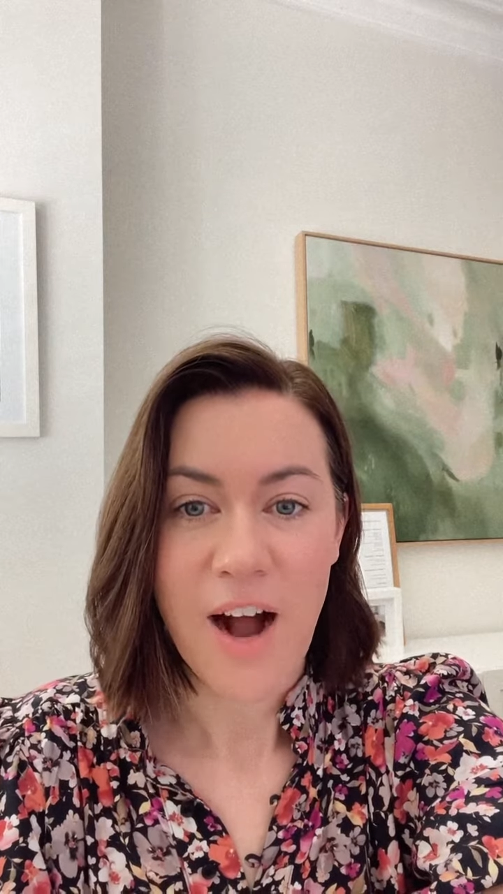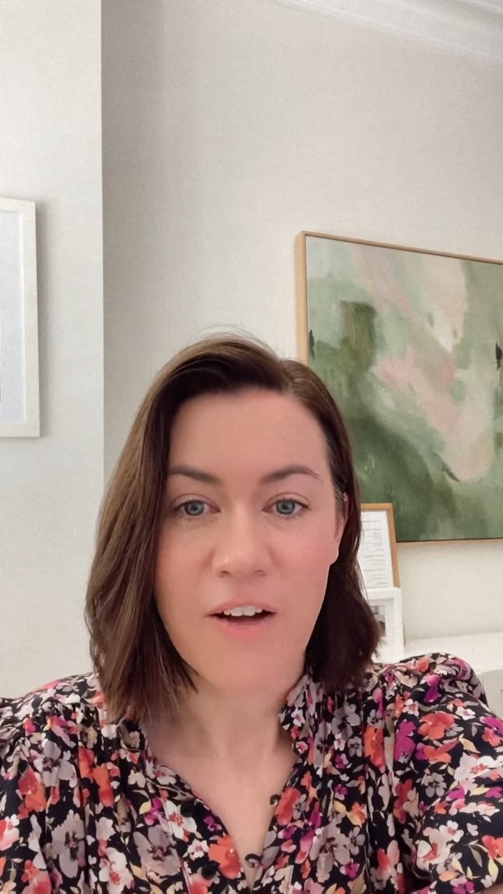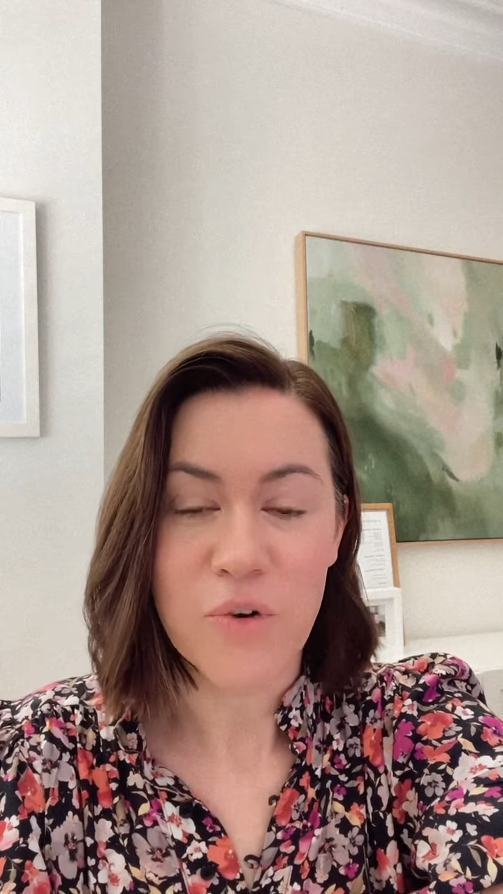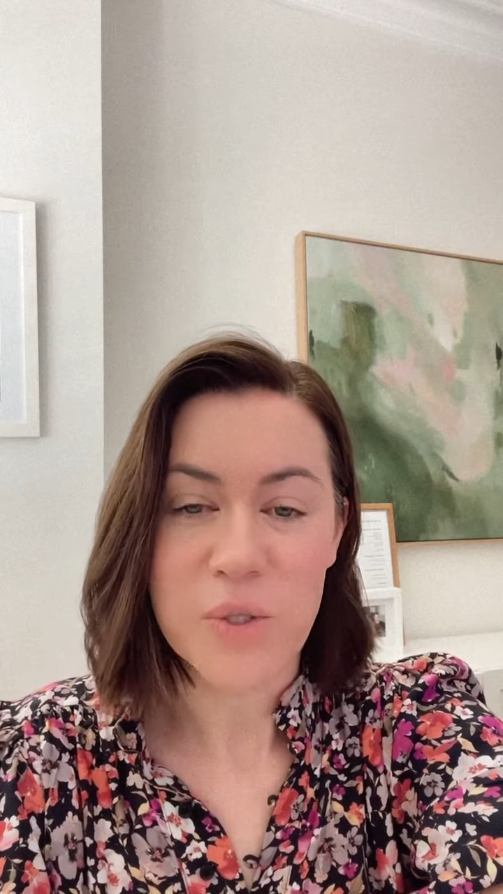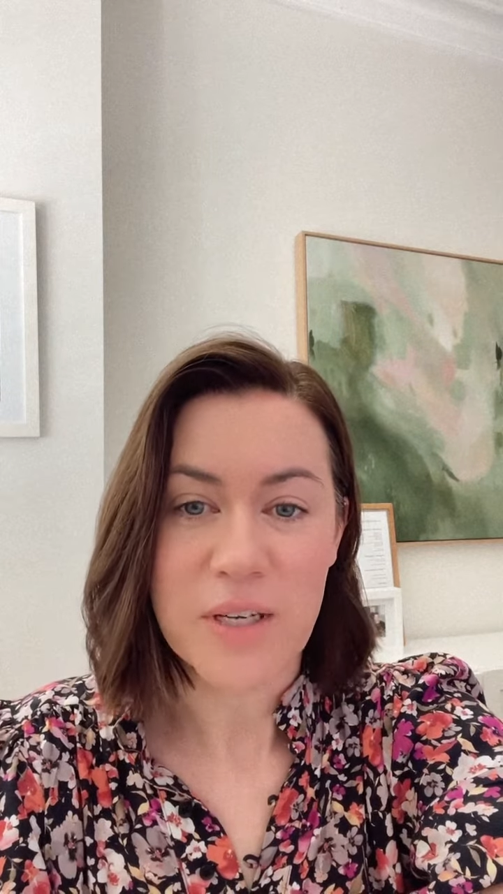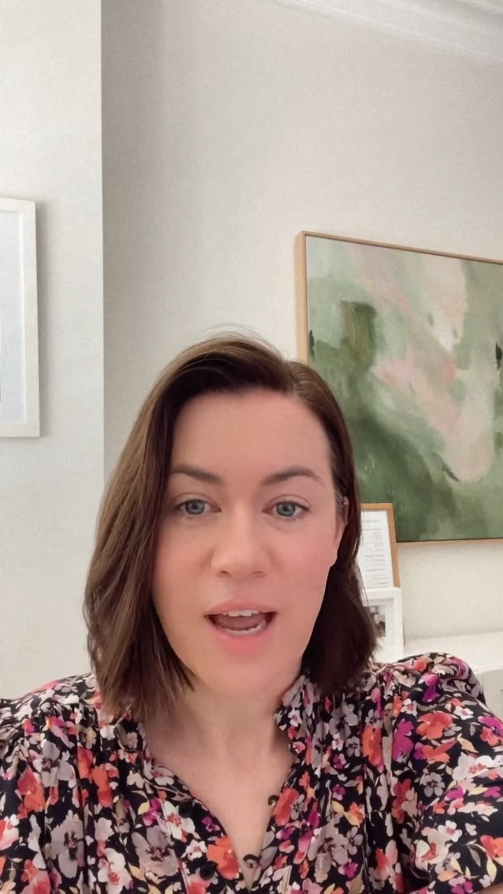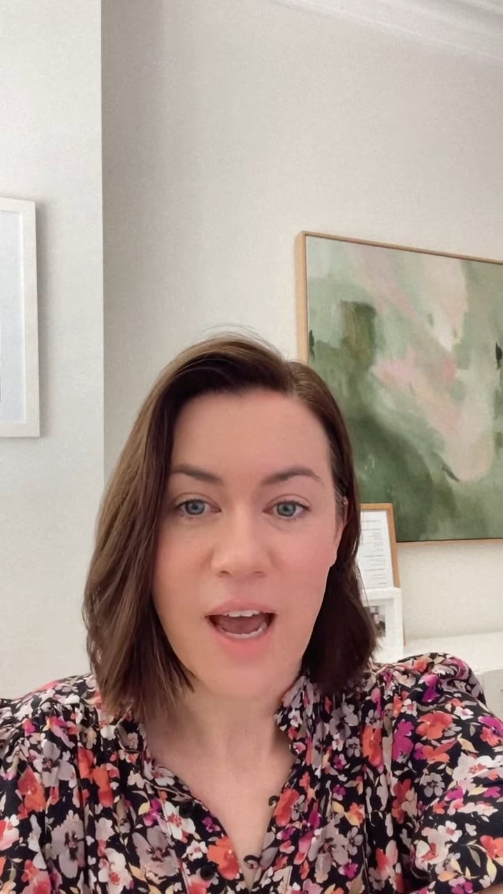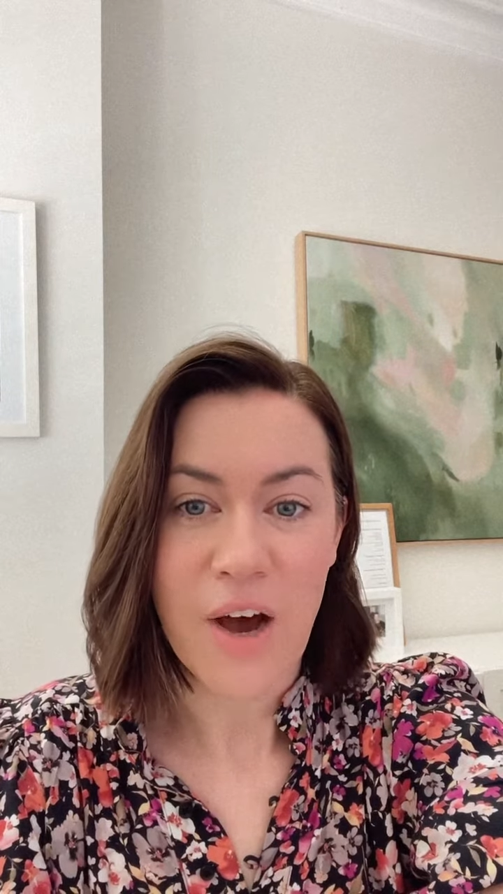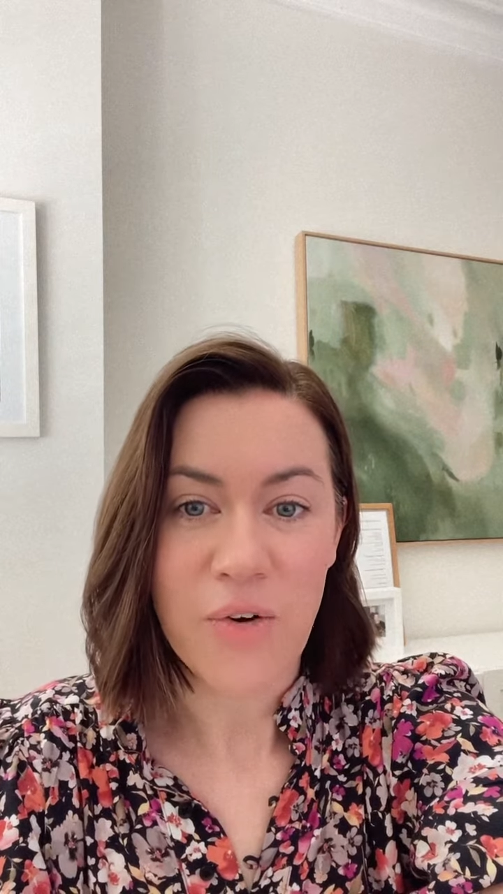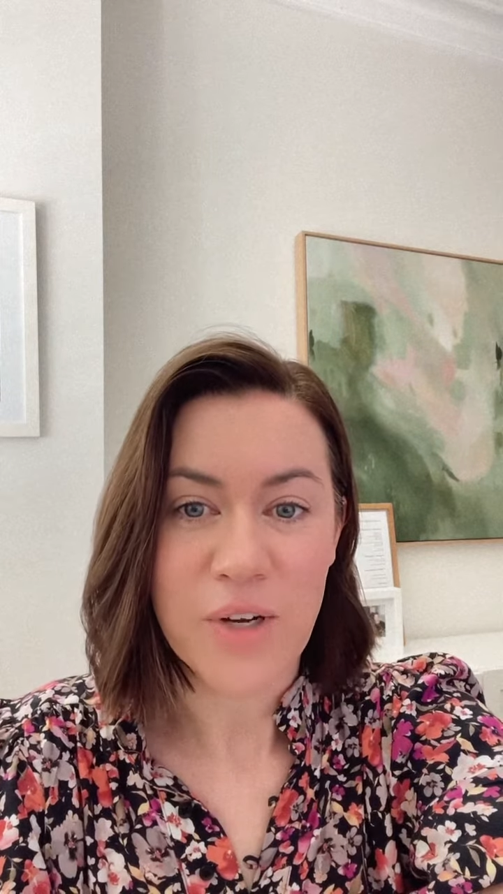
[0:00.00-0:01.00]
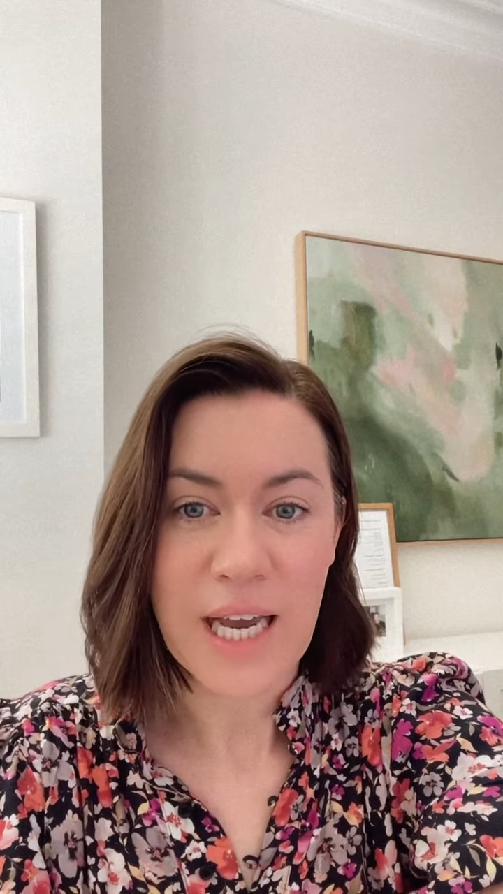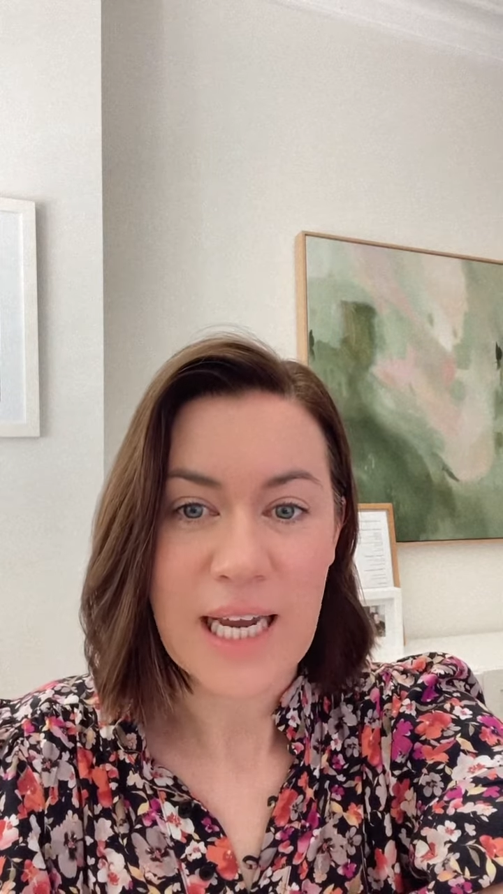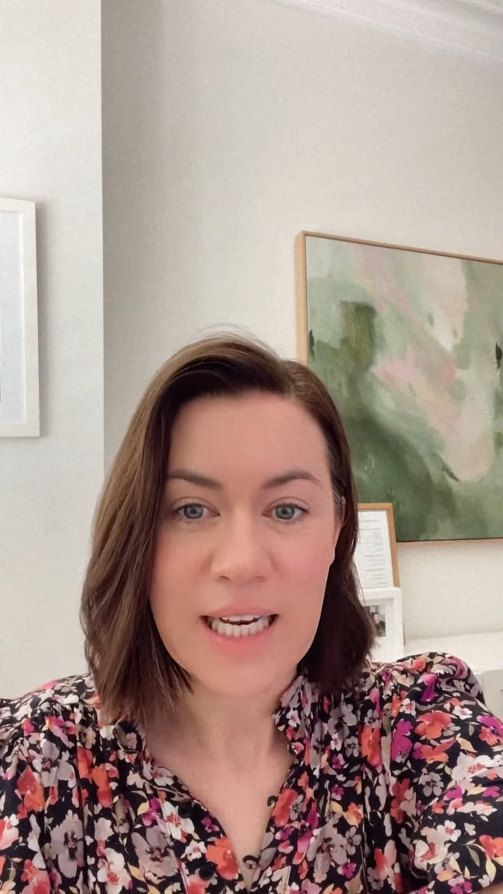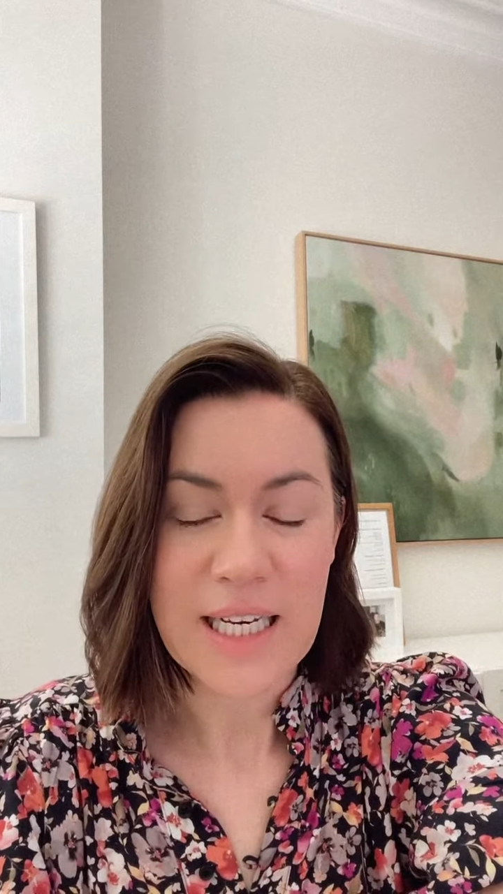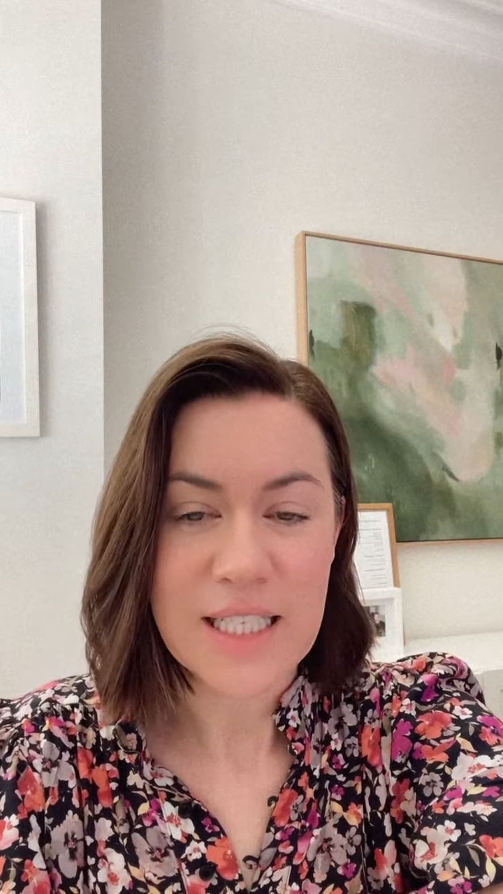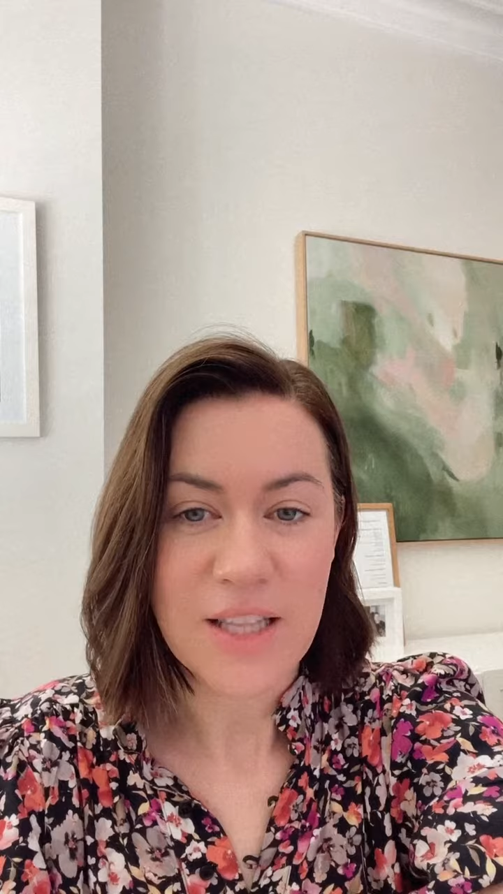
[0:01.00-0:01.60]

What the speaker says: I've also now gained